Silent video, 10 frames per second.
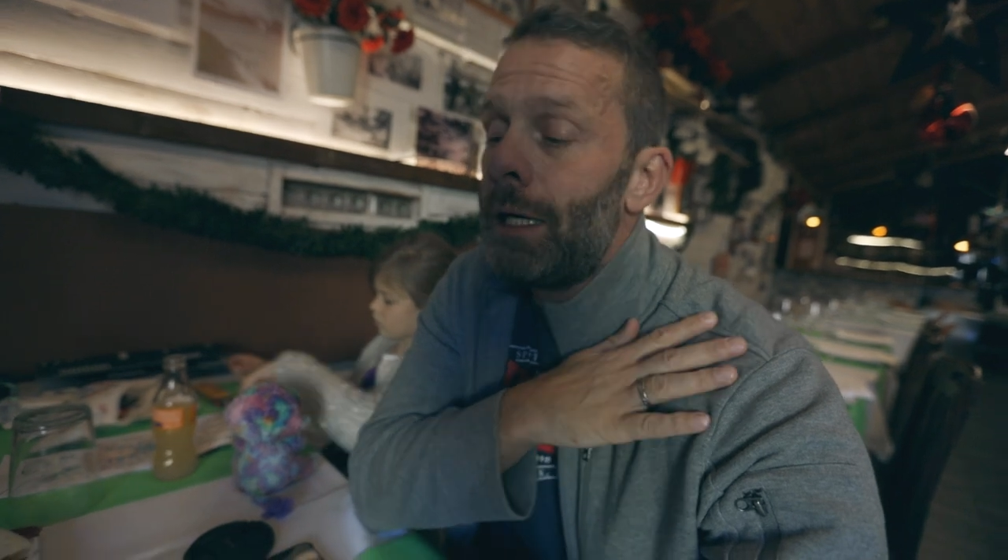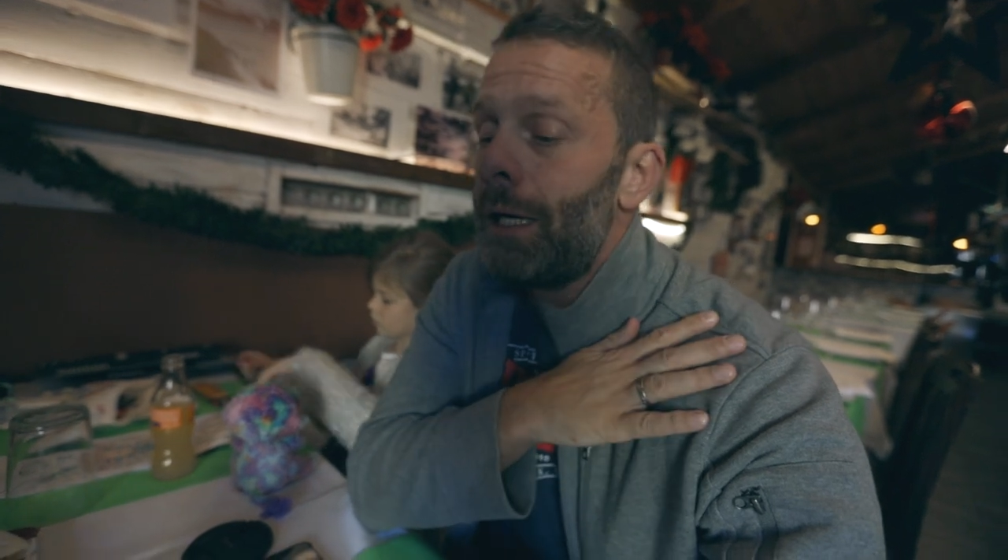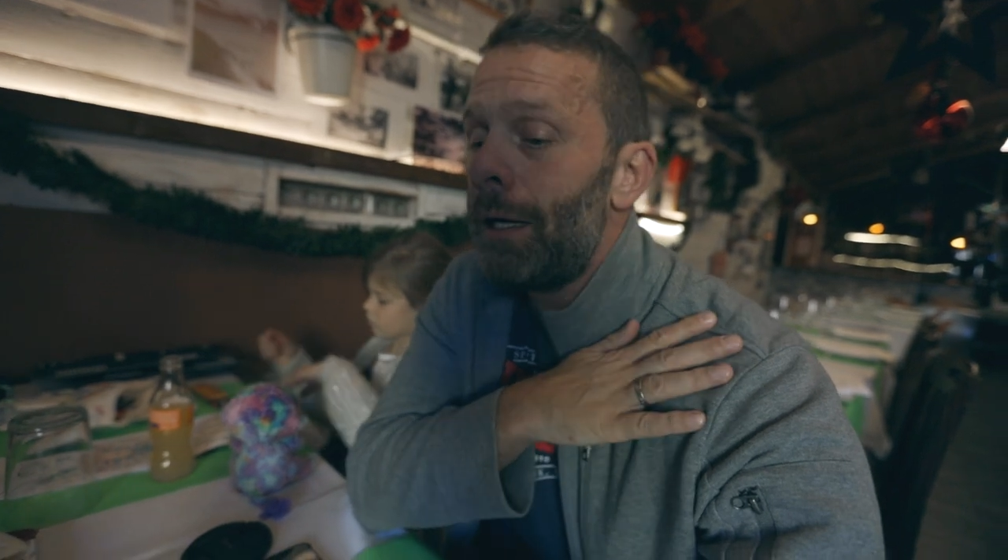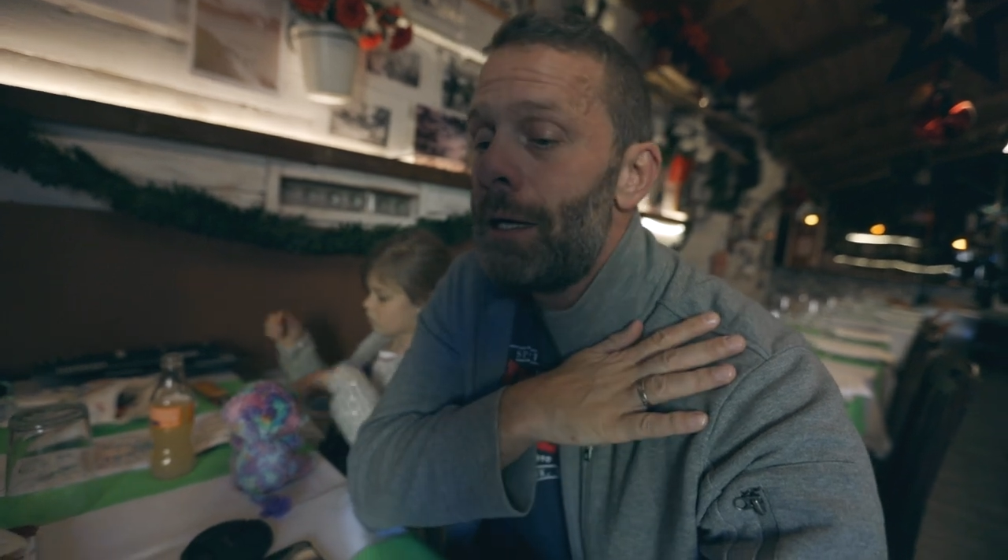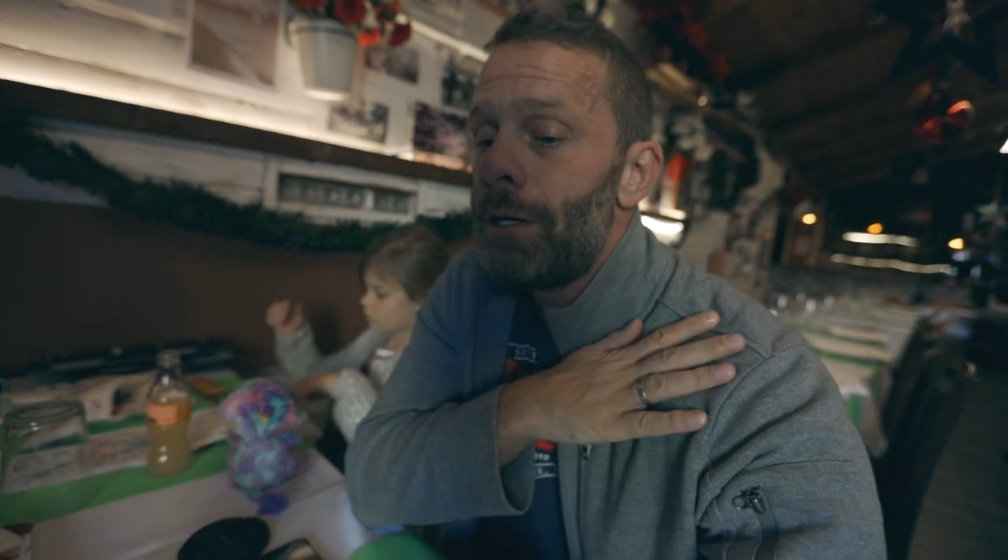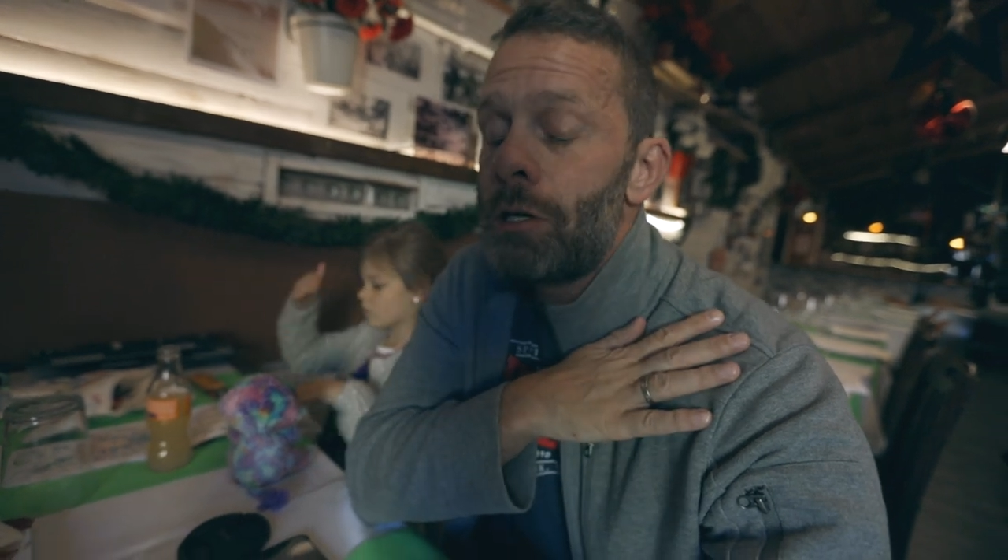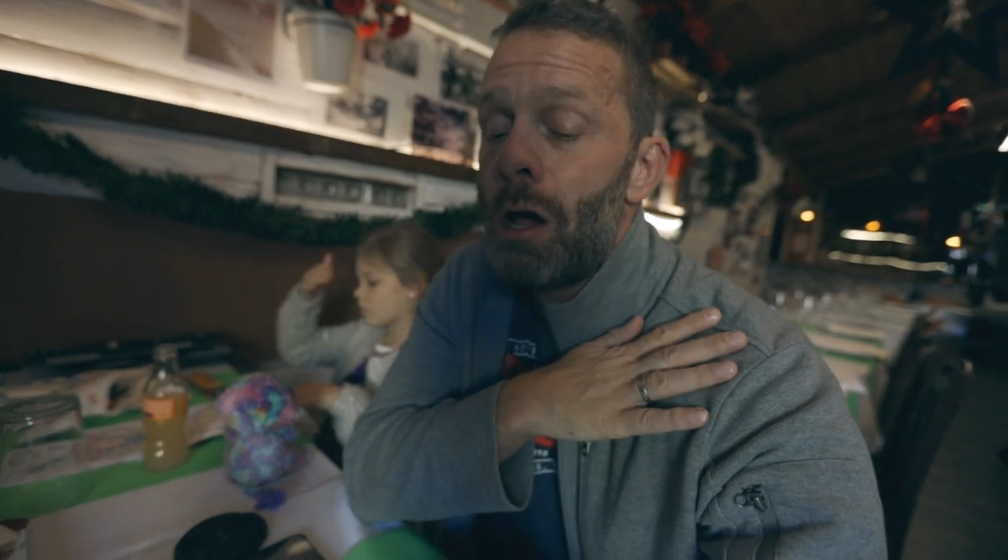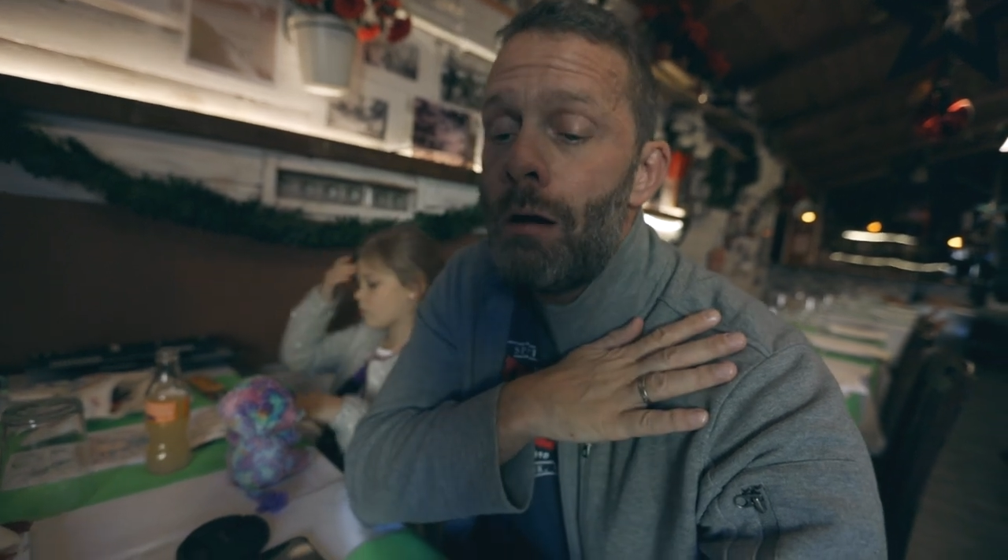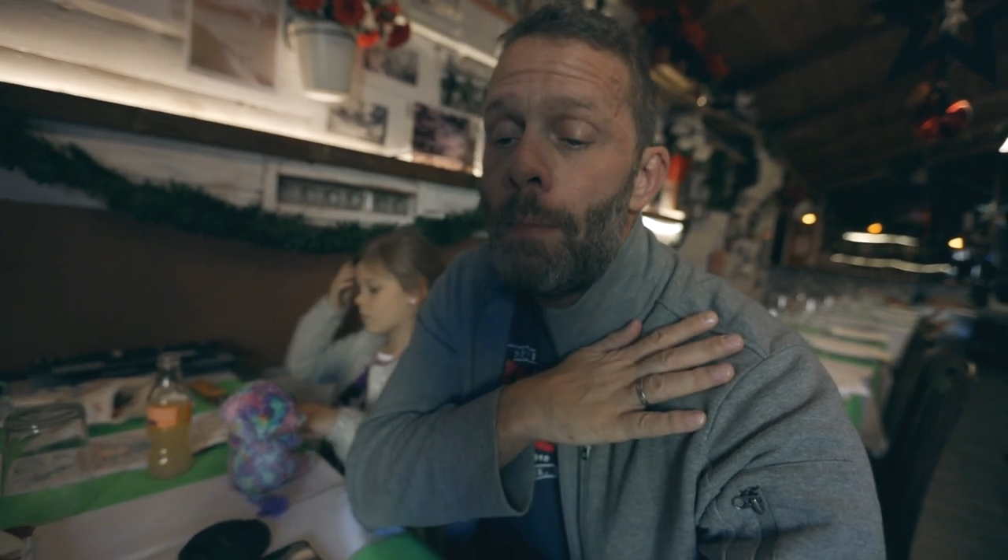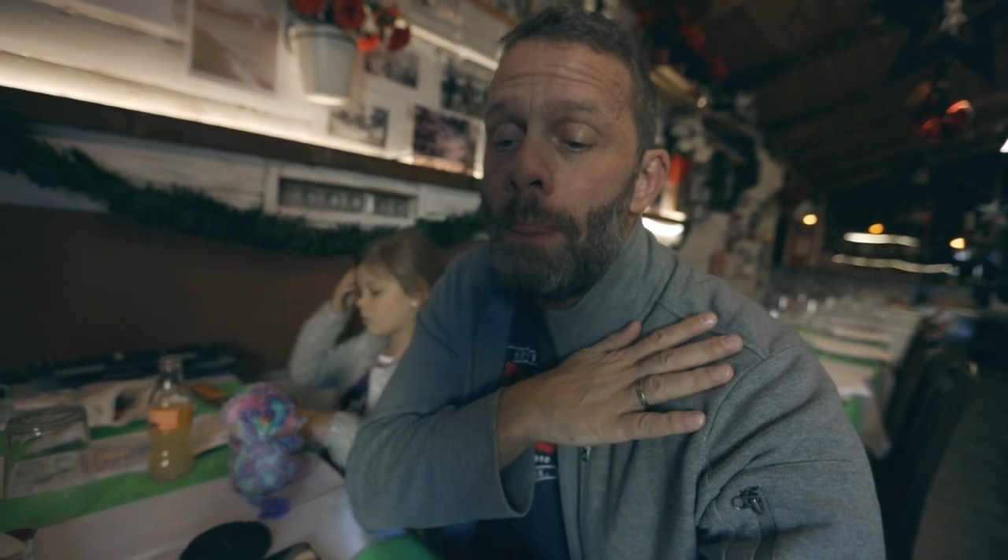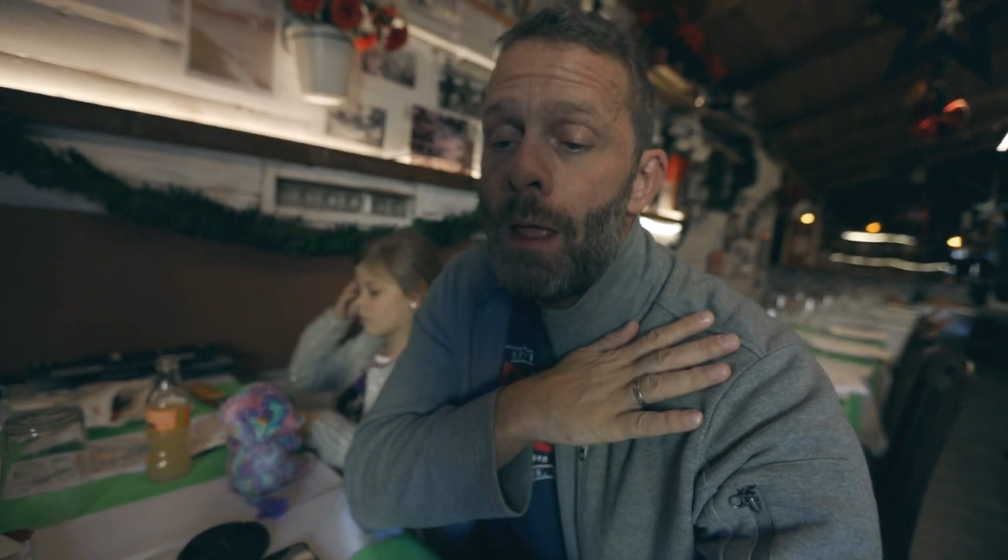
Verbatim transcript: uh, so.